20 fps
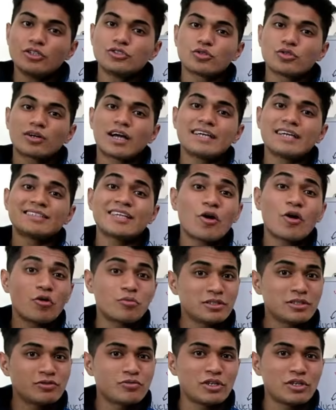So guys, I
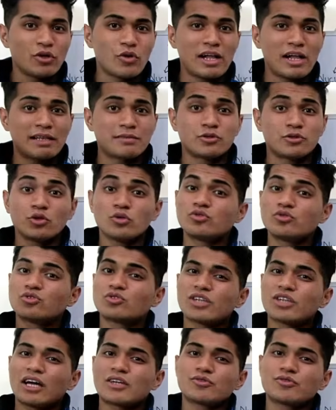hope this video helps you
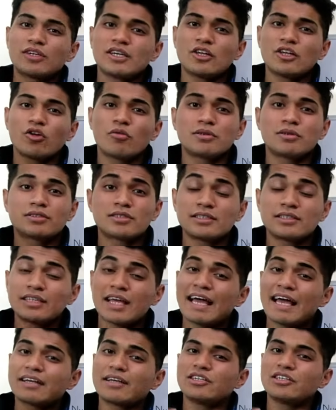start training your
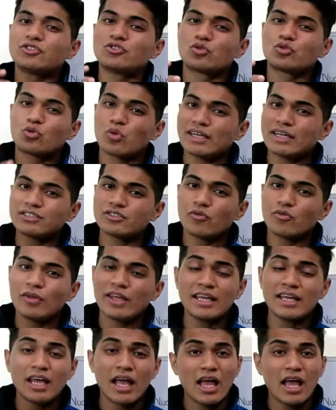muscles at least twice a
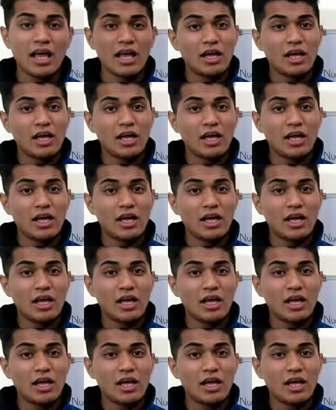week.